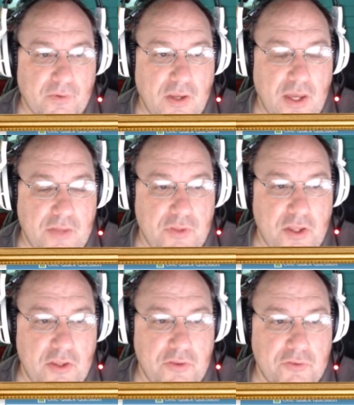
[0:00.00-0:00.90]
And
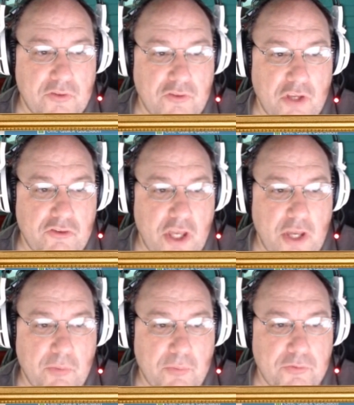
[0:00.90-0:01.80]
then J.J.
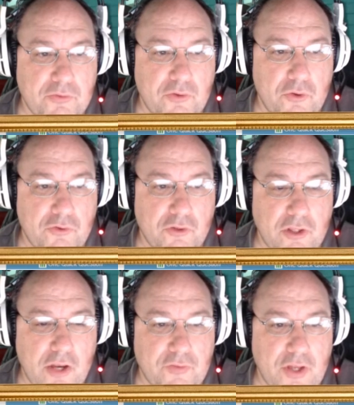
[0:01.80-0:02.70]
Abrams knows a
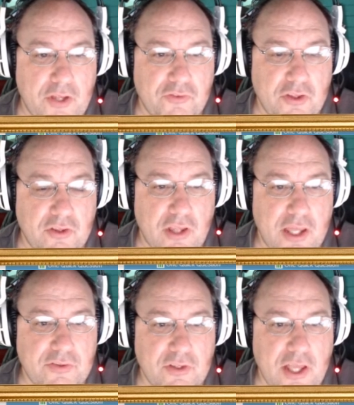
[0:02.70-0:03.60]
lot of fans didn't
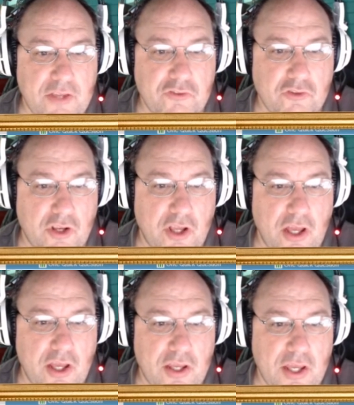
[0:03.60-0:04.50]
like The Last Jedi,